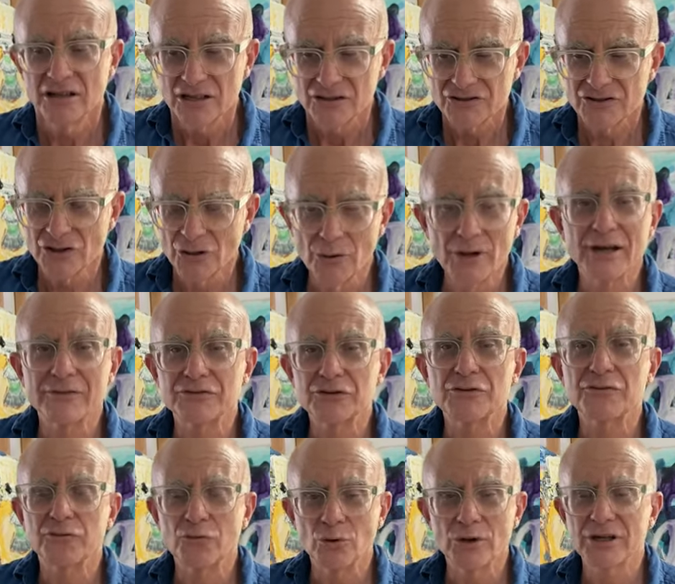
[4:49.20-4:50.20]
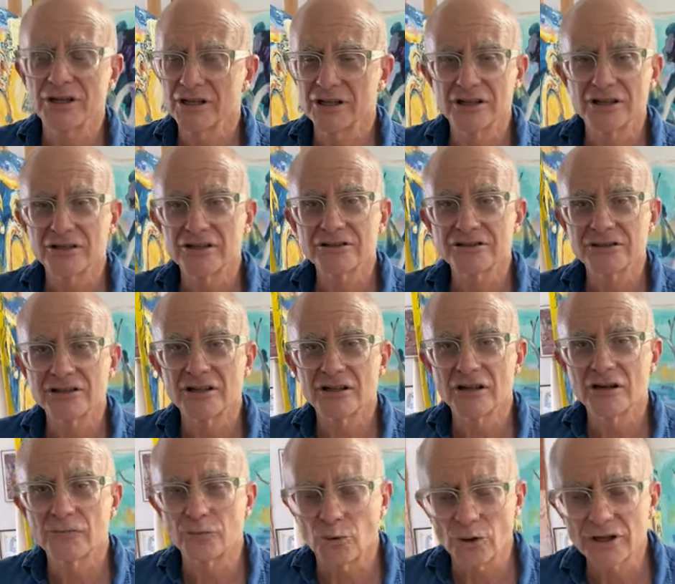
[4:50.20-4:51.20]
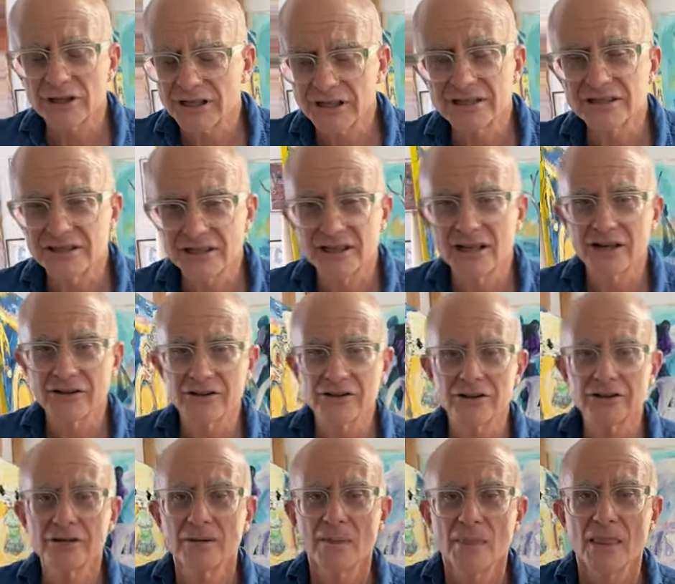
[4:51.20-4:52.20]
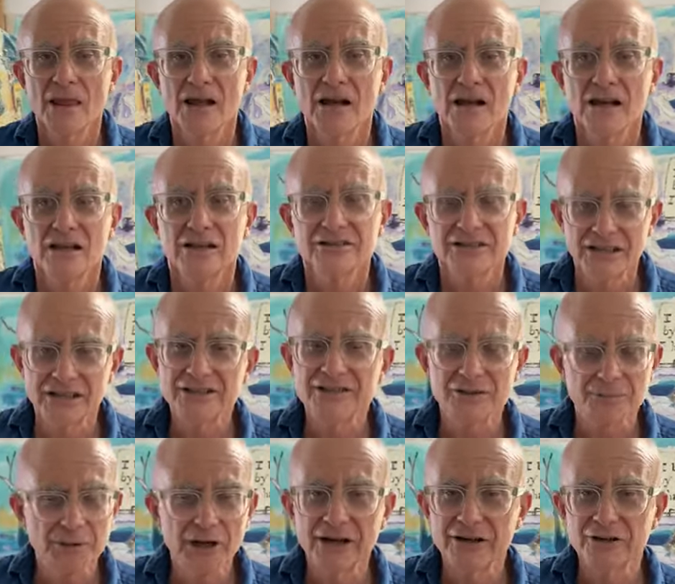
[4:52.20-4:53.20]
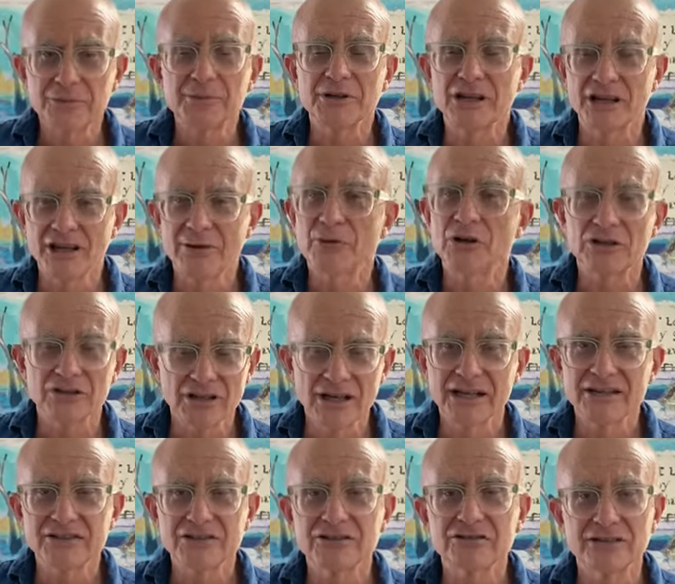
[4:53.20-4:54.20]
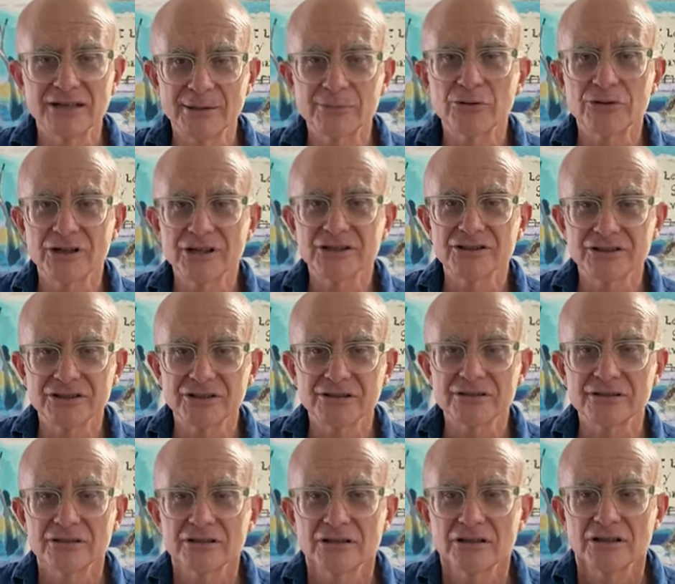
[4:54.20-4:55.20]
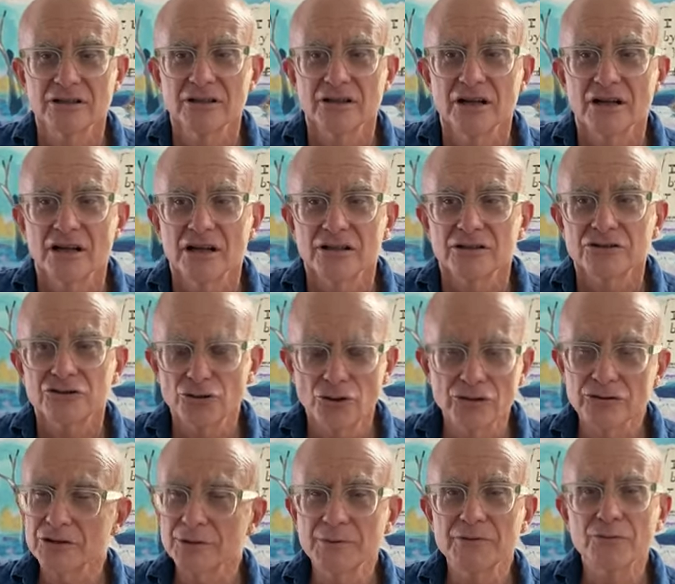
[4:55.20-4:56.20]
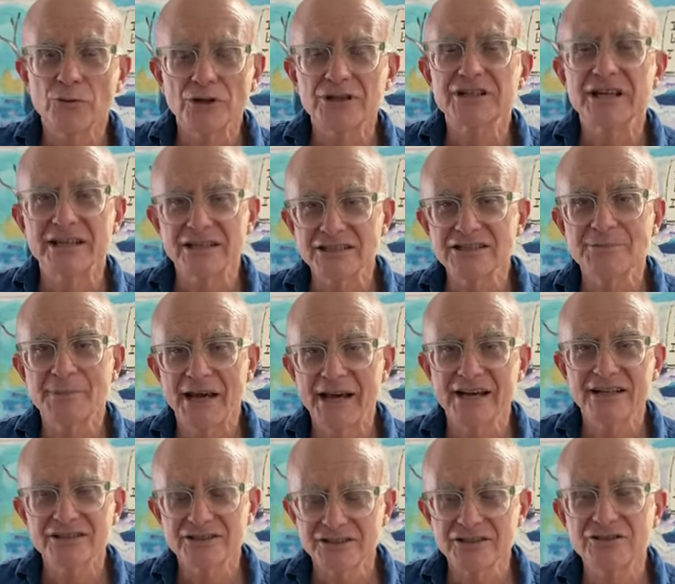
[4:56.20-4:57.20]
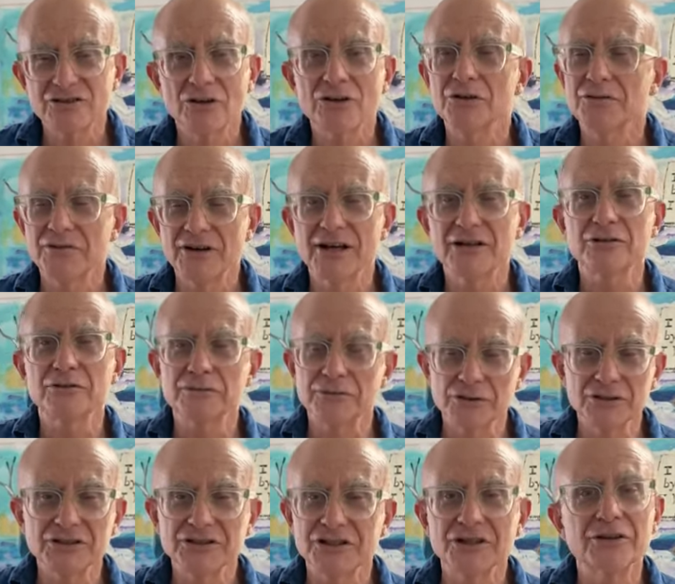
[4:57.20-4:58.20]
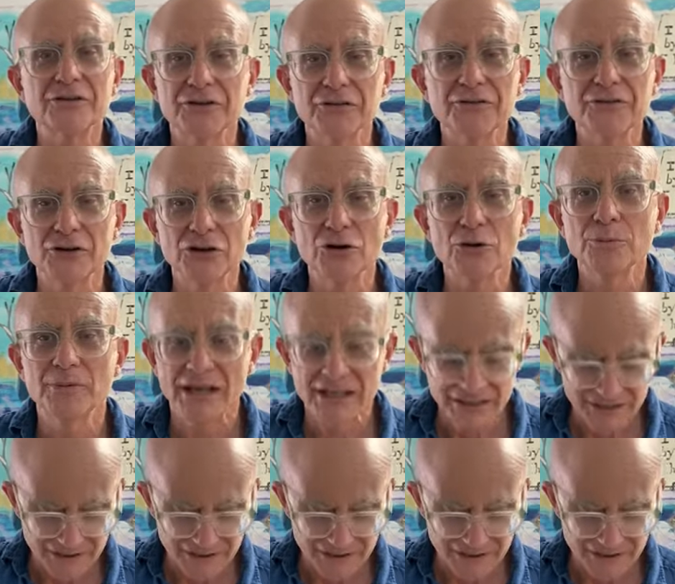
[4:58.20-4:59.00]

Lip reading: so after 40 years of working together, Denis the Pirate became our last collaboration. Shortly before Dennis passed, he saw the final version of the film and he